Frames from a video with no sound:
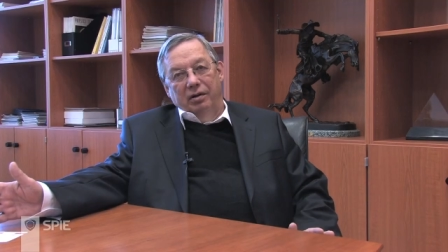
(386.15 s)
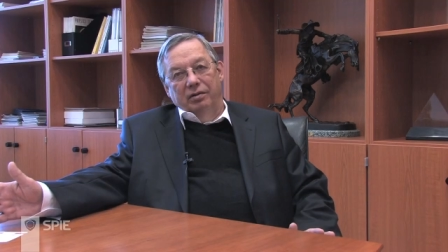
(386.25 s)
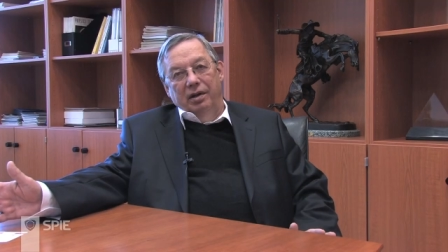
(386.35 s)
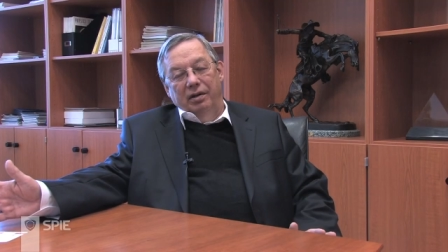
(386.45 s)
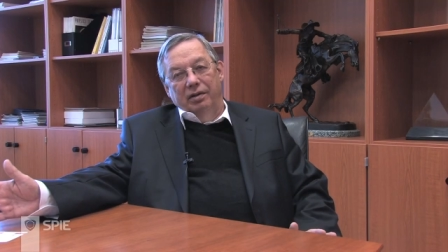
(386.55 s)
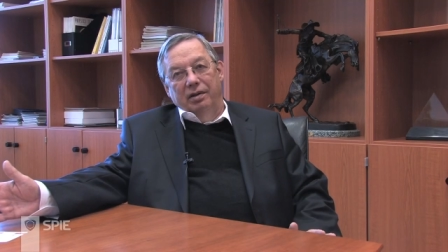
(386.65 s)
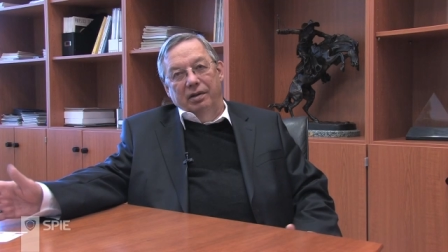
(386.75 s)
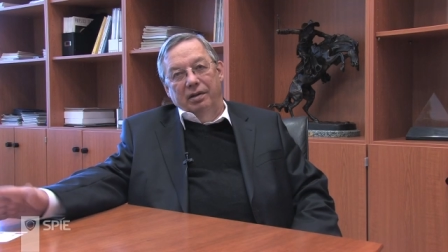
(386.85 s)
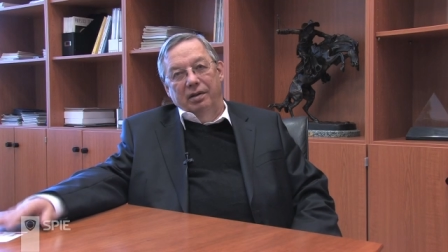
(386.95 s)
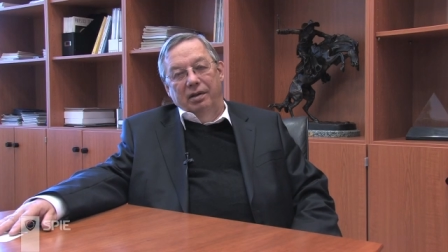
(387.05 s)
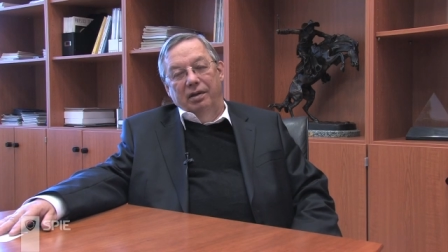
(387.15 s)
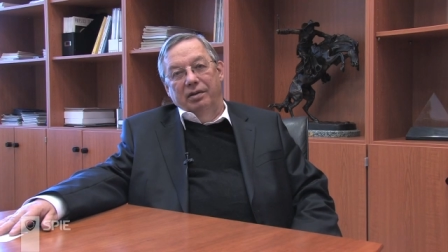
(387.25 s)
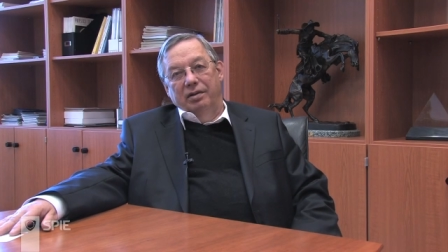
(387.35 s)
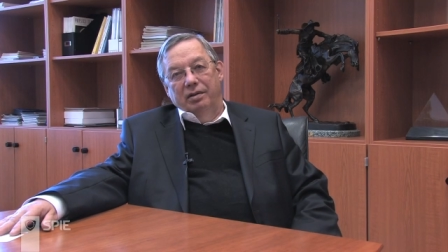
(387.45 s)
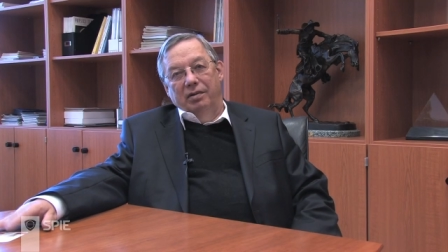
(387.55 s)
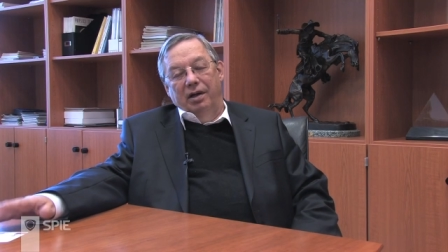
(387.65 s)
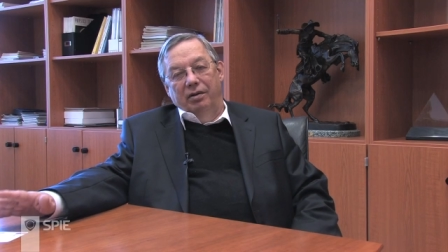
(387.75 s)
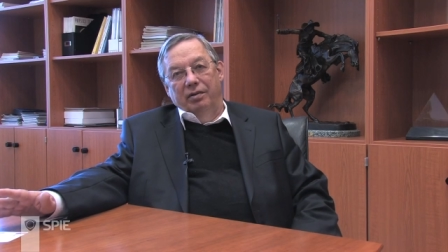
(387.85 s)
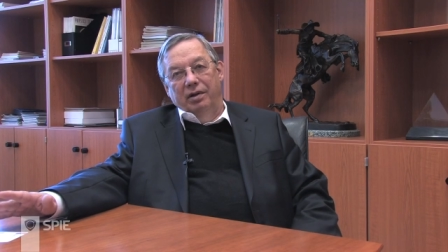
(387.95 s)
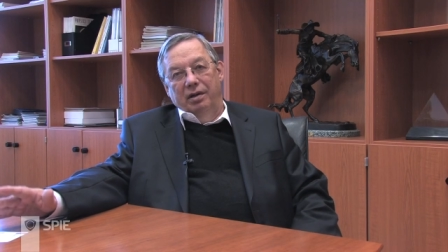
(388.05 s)
Laser is
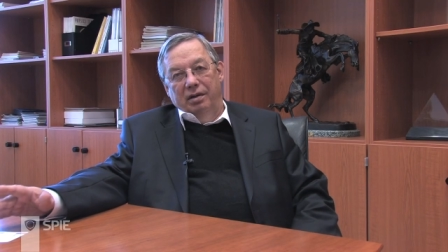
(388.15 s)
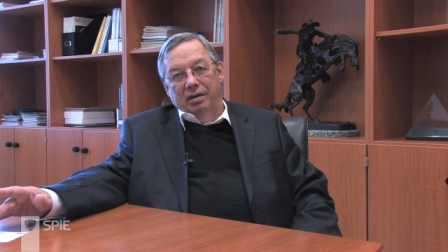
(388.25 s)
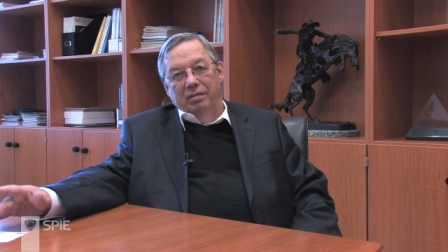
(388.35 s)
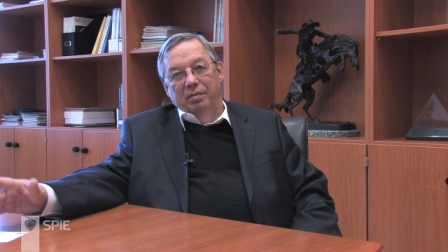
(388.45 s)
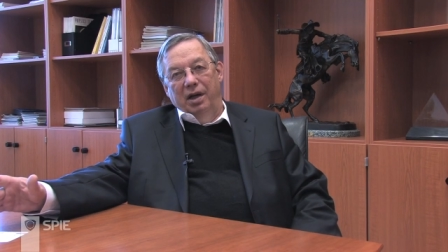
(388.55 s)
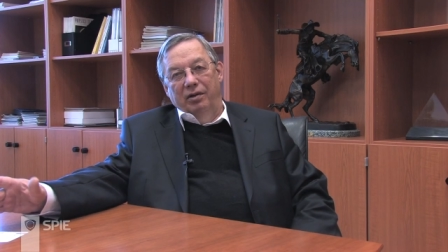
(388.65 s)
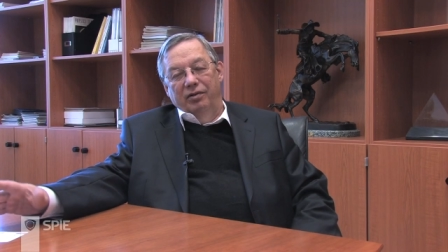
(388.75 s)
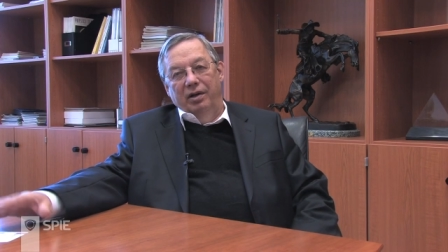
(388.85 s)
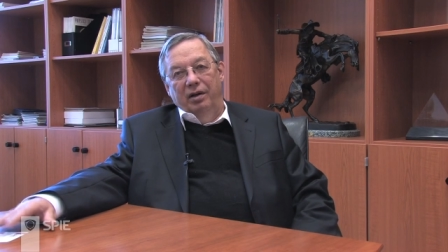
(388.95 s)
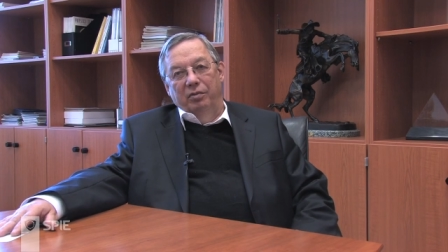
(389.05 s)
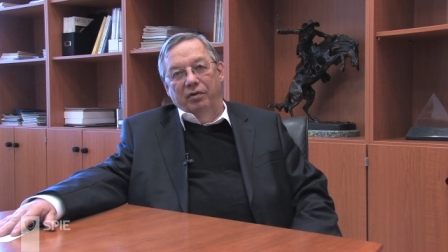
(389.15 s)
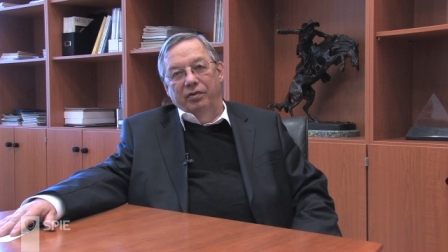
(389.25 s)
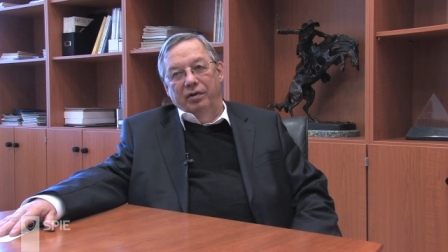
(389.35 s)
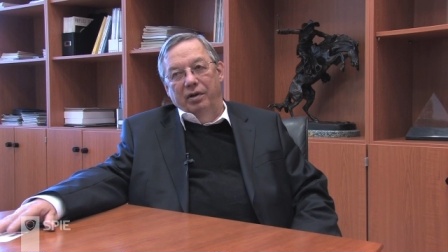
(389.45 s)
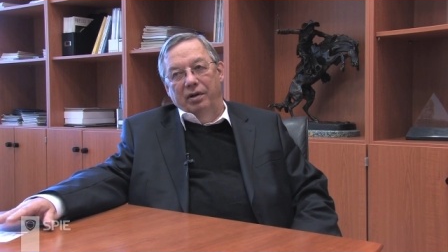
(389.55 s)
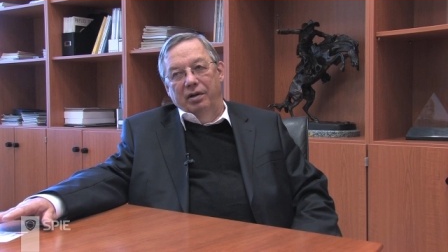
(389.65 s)
one of the mainstream of